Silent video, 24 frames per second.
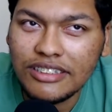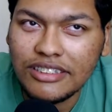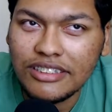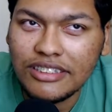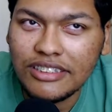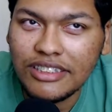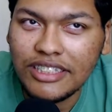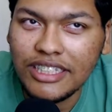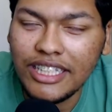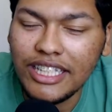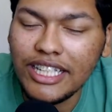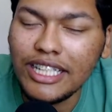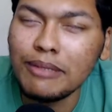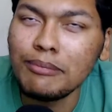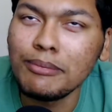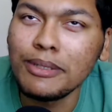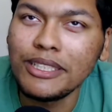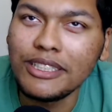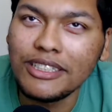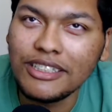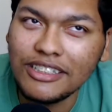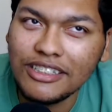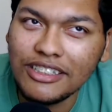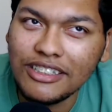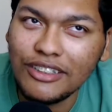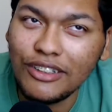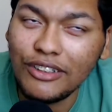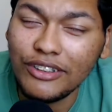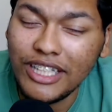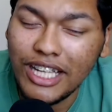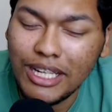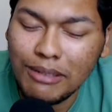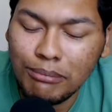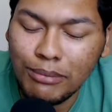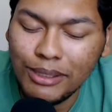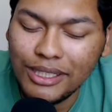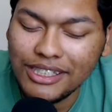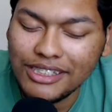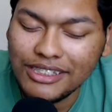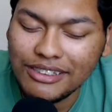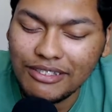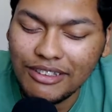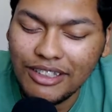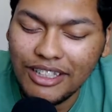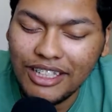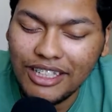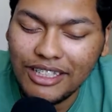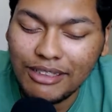It hit me on that bus
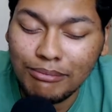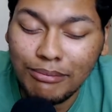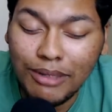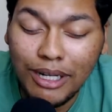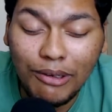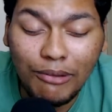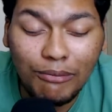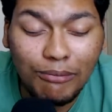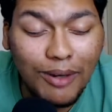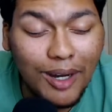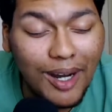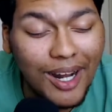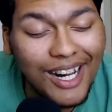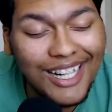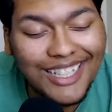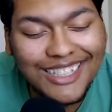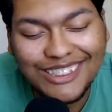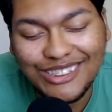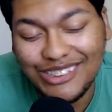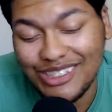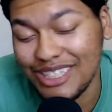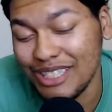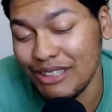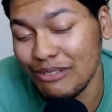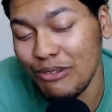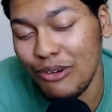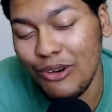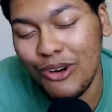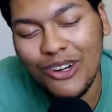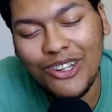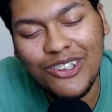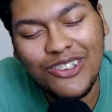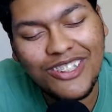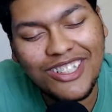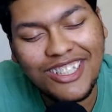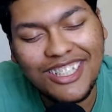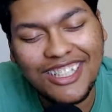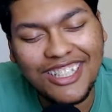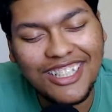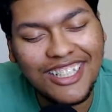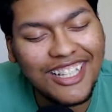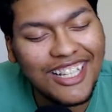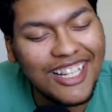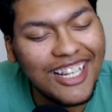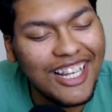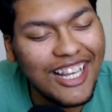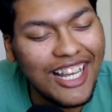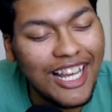ride. My eyes started watering,
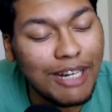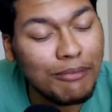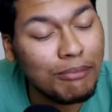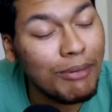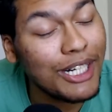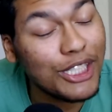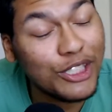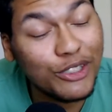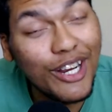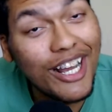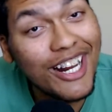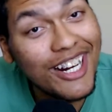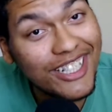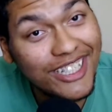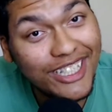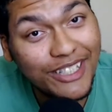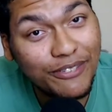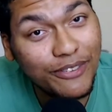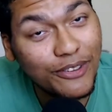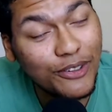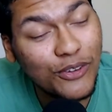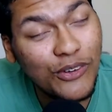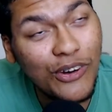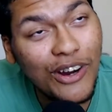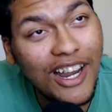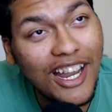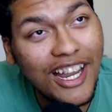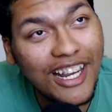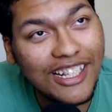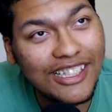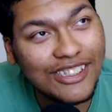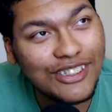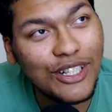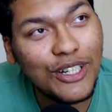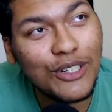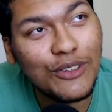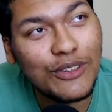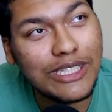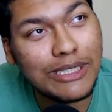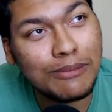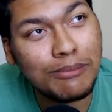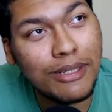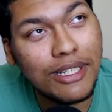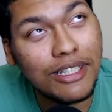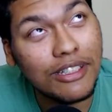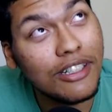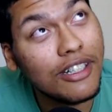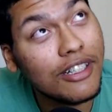and my strategy for crying has always
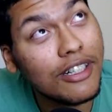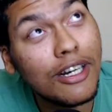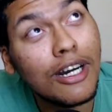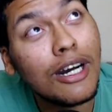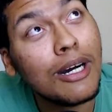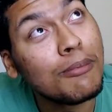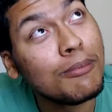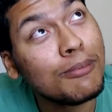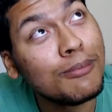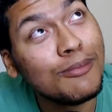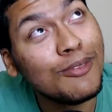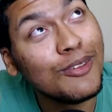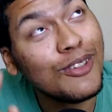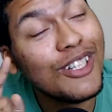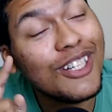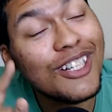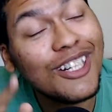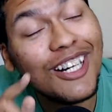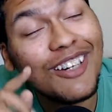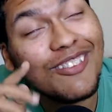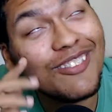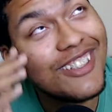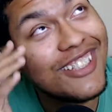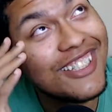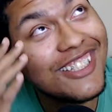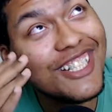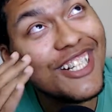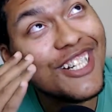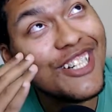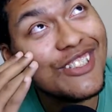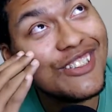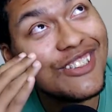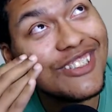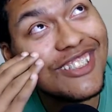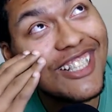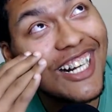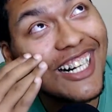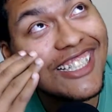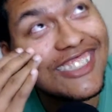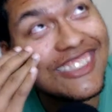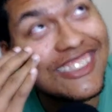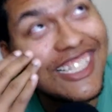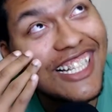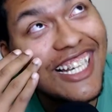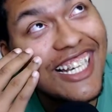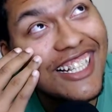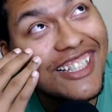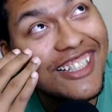been look up. The tears just kind of
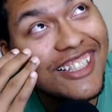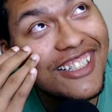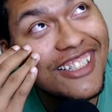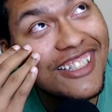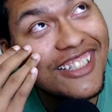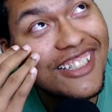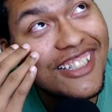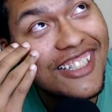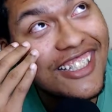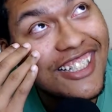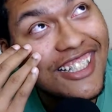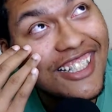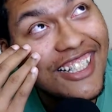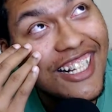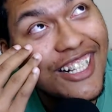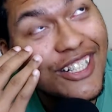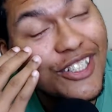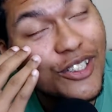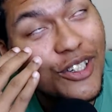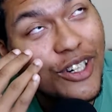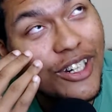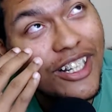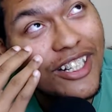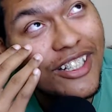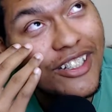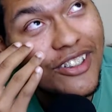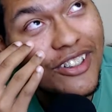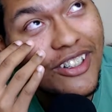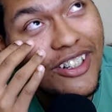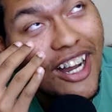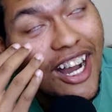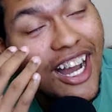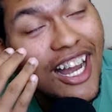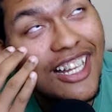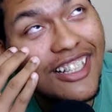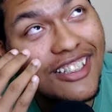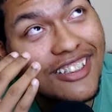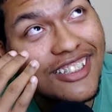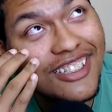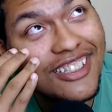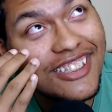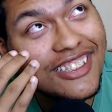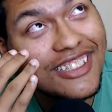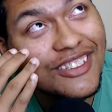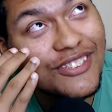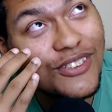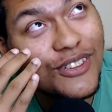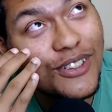stay in your
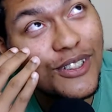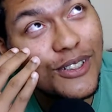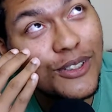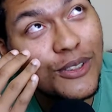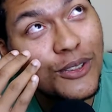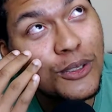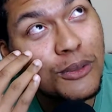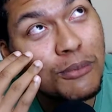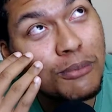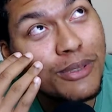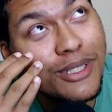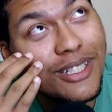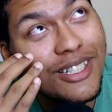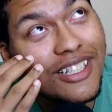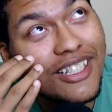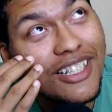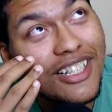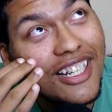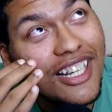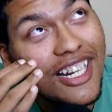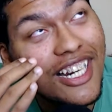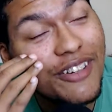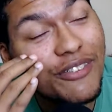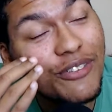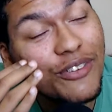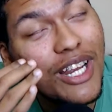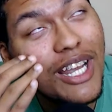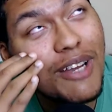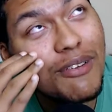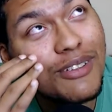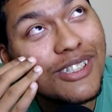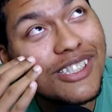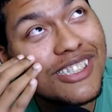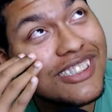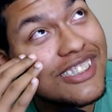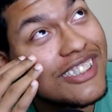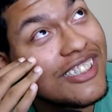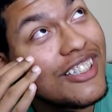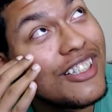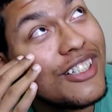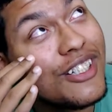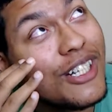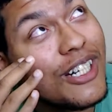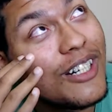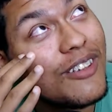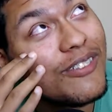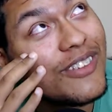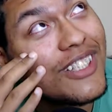eyelids for a little bit, and if you're able just to
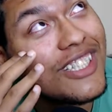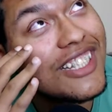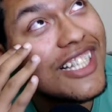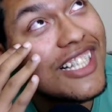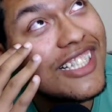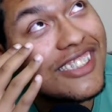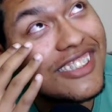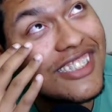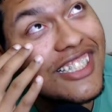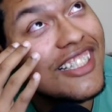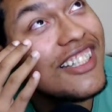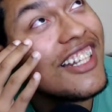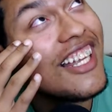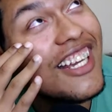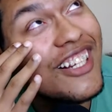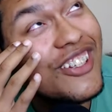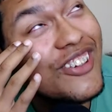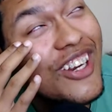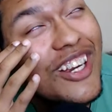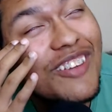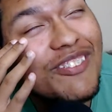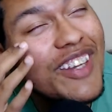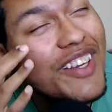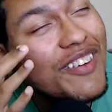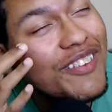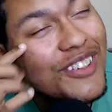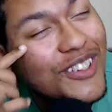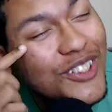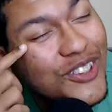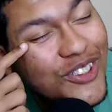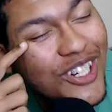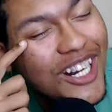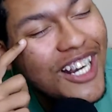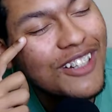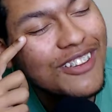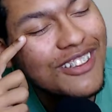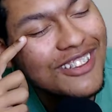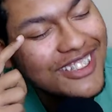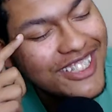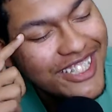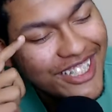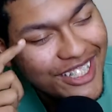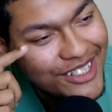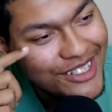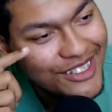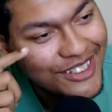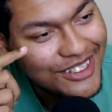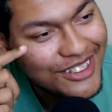look up, get that sunlight, you're able to dry out the
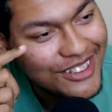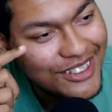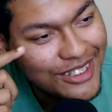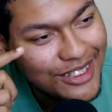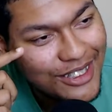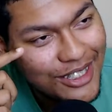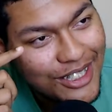tears.